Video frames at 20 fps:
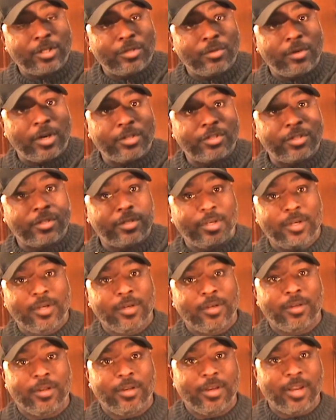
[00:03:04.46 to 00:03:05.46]
Torch.
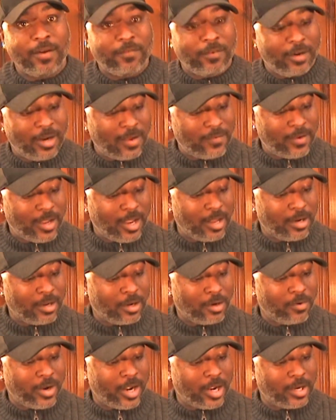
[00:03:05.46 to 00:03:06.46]
Never have I had a
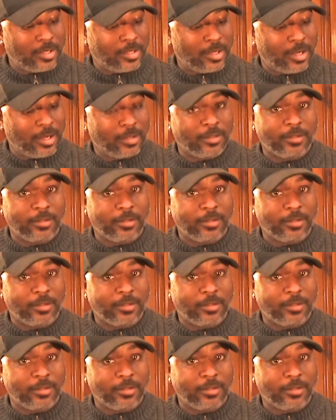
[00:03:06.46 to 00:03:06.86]
cracked